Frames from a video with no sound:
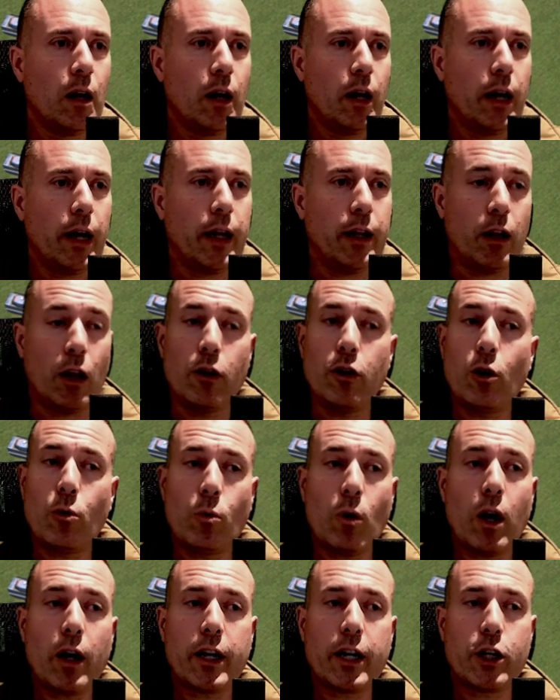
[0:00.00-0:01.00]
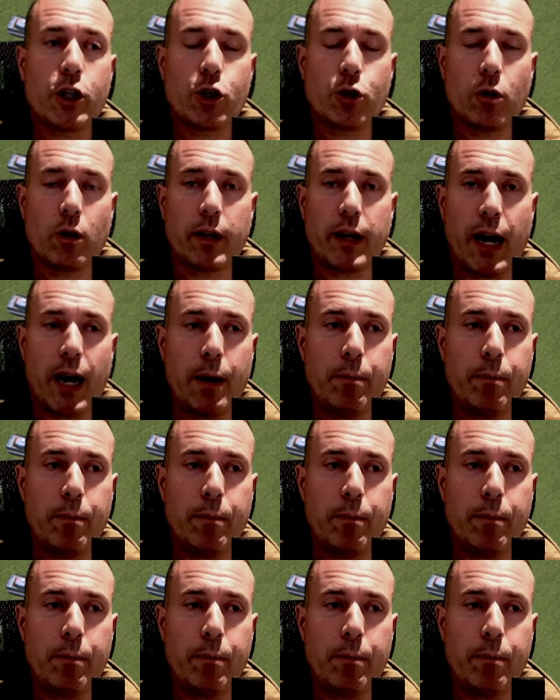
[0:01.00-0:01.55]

and on the rocket truck,